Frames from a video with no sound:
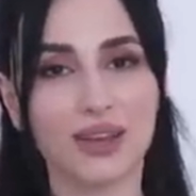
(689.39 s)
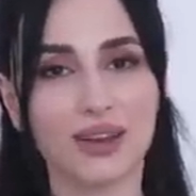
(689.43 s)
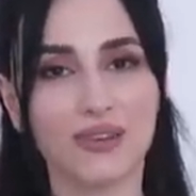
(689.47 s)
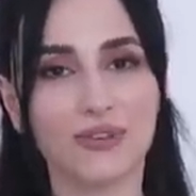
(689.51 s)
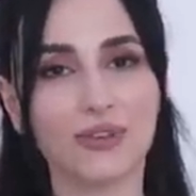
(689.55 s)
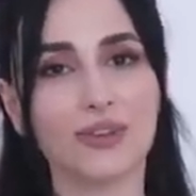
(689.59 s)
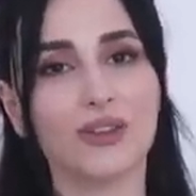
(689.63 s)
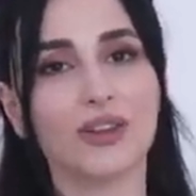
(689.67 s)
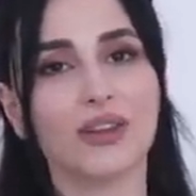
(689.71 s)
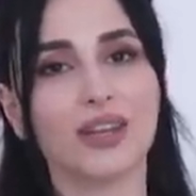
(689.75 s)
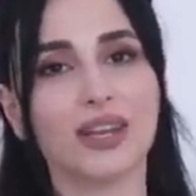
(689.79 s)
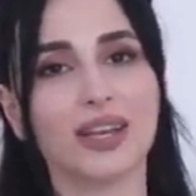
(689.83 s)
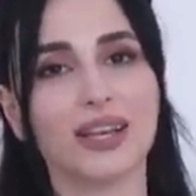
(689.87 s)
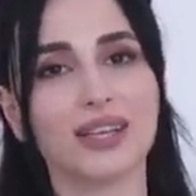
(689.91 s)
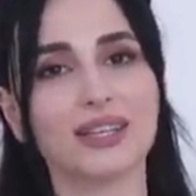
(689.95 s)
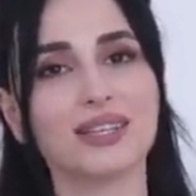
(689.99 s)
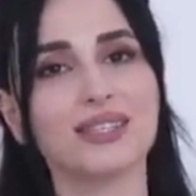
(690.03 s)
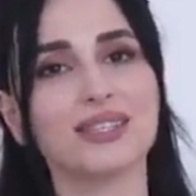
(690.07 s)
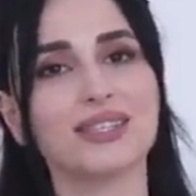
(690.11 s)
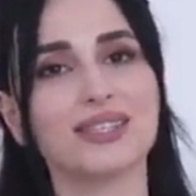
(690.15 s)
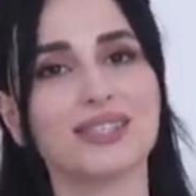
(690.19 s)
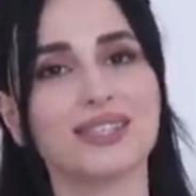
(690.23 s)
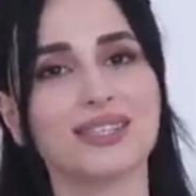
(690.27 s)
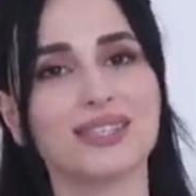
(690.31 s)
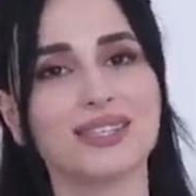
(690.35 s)
For the
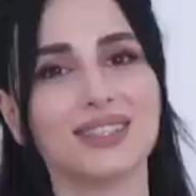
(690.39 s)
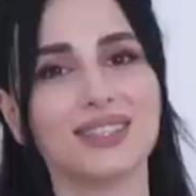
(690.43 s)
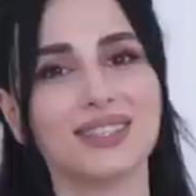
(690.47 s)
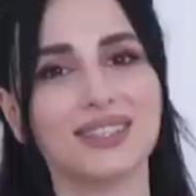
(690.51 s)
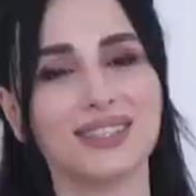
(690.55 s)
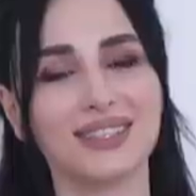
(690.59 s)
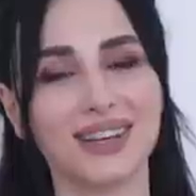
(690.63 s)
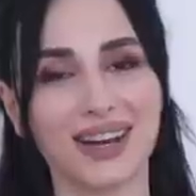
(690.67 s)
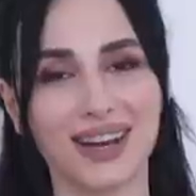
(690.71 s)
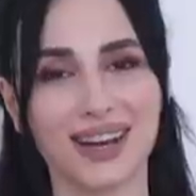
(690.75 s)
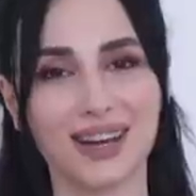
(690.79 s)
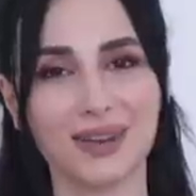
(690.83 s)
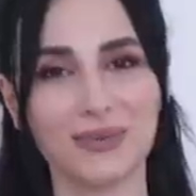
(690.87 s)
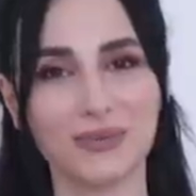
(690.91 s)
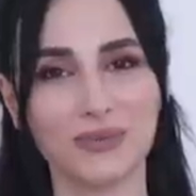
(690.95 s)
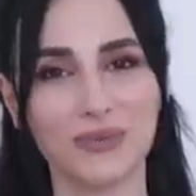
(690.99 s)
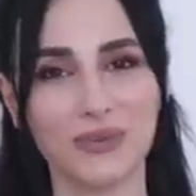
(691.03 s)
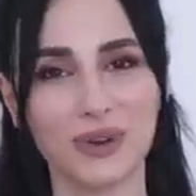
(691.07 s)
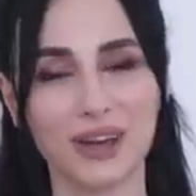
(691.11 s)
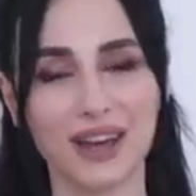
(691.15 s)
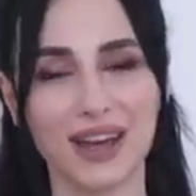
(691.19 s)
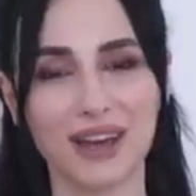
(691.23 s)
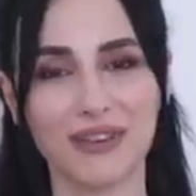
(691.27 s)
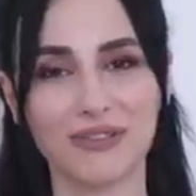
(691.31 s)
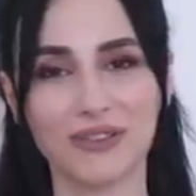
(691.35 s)
next time,
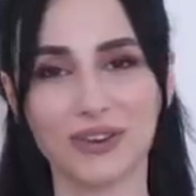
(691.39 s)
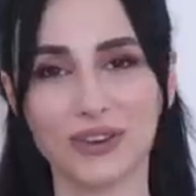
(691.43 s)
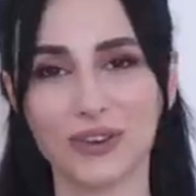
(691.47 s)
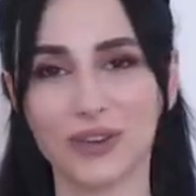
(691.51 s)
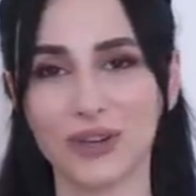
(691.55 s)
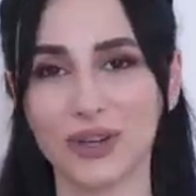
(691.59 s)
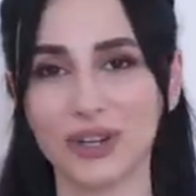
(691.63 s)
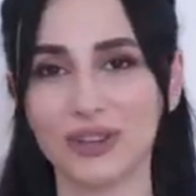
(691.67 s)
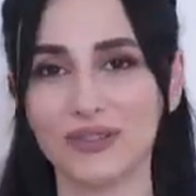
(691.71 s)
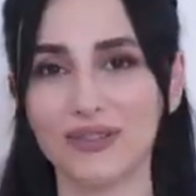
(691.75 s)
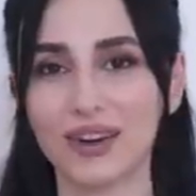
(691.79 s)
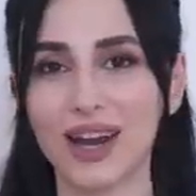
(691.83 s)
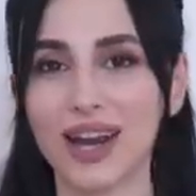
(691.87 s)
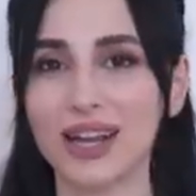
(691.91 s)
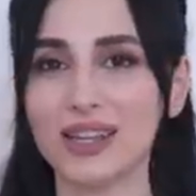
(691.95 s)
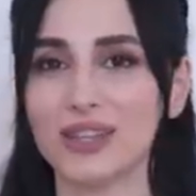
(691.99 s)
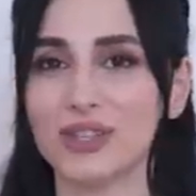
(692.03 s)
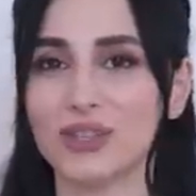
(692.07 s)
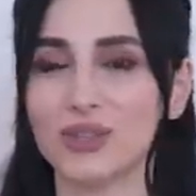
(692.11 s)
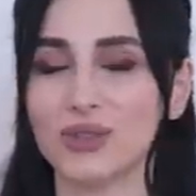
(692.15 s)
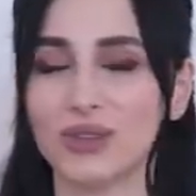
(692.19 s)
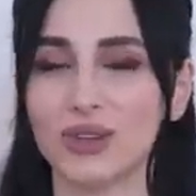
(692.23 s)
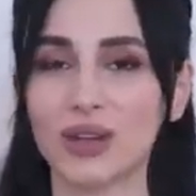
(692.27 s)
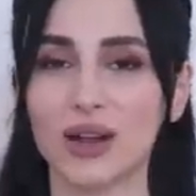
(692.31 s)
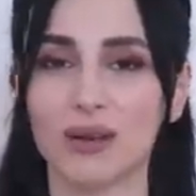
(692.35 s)
whenever you're invited
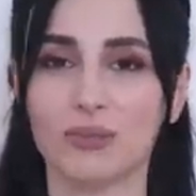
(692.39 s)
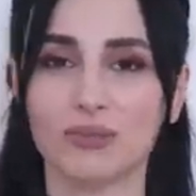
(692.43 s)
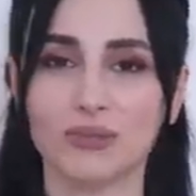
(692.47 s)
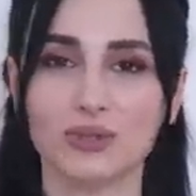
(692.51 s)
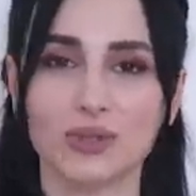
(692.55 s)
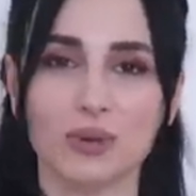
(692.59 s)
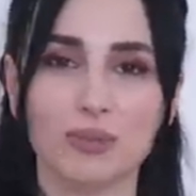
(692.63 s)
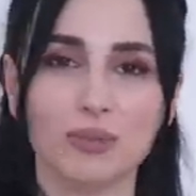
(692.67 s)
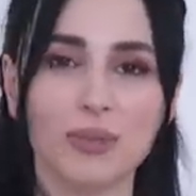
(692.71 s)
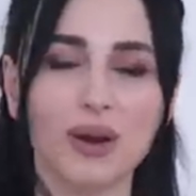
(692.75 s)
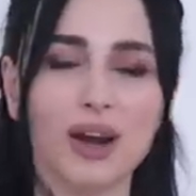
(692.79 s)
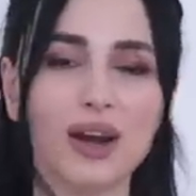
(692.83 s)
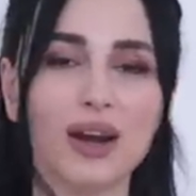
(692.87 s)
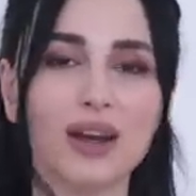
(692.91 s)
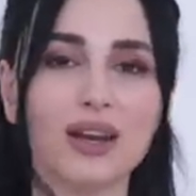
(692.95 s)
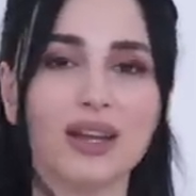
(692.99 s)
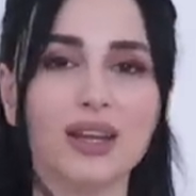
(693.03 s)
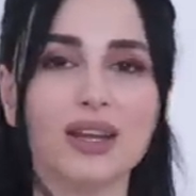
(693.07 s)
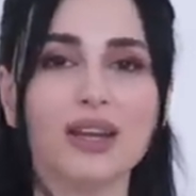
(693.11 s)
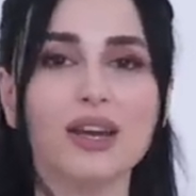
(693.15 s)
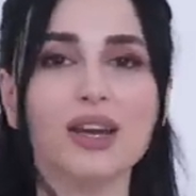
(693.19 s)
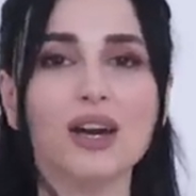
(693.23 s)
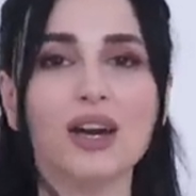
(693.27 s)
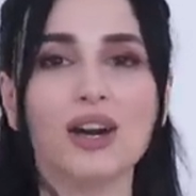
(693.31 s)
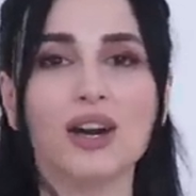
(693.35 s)
to come to a
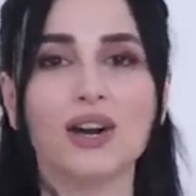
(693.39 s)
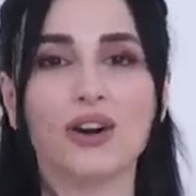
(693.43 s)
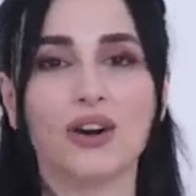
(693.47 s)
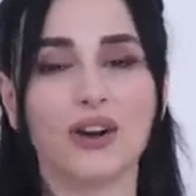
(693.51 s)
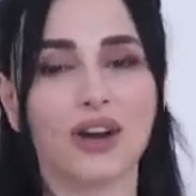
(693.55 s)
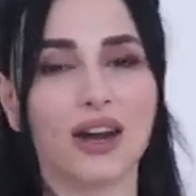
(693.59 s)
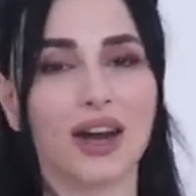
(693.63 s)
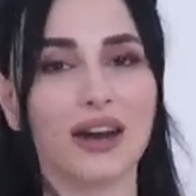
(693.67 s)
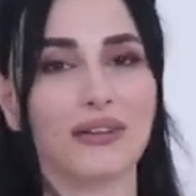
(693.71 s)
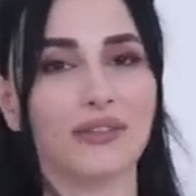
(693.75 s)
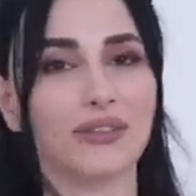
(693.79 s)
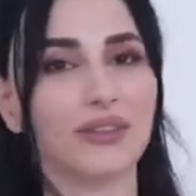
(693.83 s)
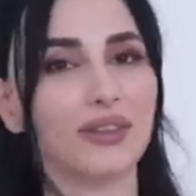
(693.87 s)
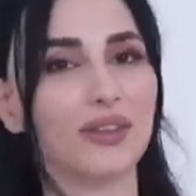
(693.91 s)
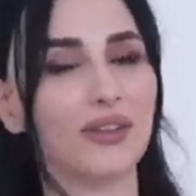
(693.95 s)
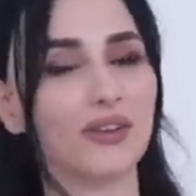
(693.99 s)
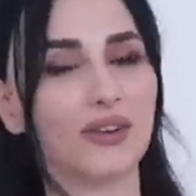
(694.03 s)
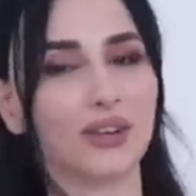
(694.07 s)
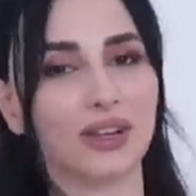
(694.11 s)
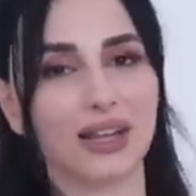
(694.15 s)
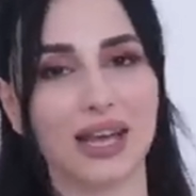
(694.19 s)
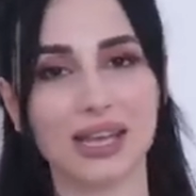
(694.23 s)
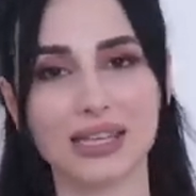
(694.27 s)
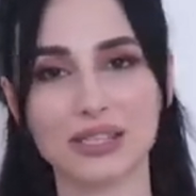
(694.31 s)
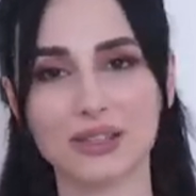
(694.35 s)
party or have another
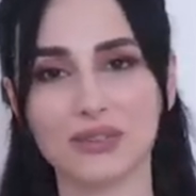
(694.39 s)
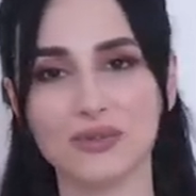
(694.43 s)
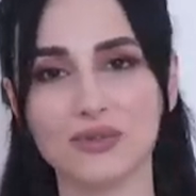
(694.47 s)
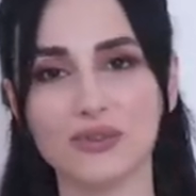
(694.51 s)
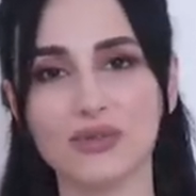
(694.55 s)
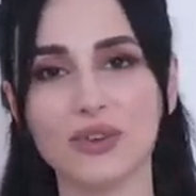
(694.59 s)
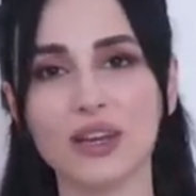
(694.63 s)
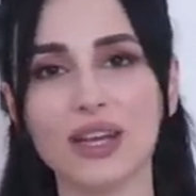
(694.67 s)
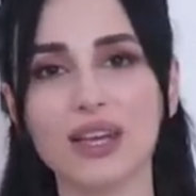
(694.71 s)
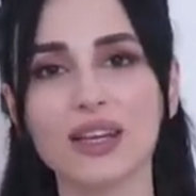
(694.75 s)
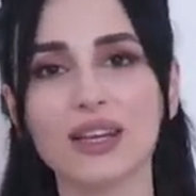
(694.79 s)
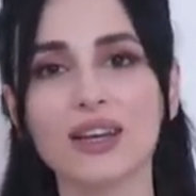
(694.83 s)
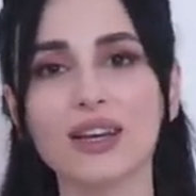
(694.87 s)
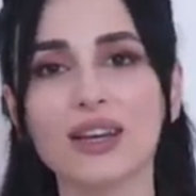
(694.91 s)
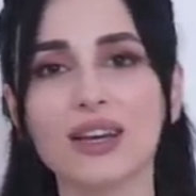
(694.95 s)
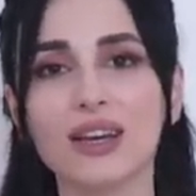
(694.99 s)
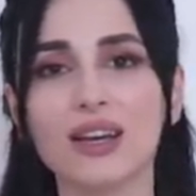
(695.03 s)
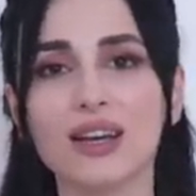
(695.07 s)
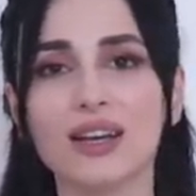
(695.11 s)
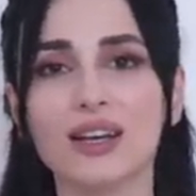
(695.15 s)
glass of drink,